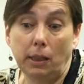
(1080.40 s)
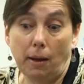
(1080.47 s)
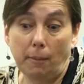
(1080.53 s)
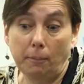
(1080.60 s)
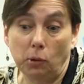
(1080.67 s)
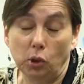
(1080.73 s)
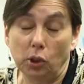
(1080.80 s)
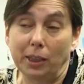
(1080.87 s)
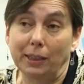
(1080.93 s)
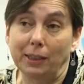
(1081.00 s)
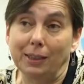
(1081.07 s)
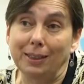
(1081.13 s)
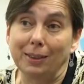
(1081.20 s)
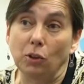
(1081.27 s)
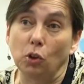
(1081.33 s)

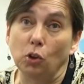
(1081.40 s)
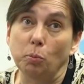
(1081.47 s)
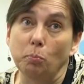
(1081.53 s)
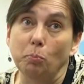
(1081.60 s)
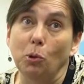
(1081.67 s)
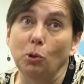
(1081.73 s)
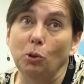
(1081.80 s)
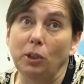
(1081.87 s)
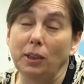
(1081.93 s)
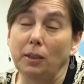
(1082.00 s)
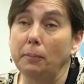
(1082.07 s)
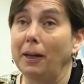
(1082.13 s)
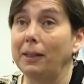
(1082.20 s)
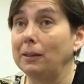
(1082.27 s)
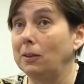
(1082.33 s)
inspire our
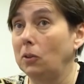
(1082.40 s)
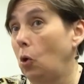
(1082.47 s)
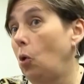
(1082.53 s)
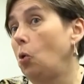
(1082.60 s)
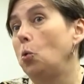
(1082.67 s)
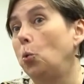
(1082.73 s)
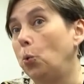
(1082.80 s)
curriculum.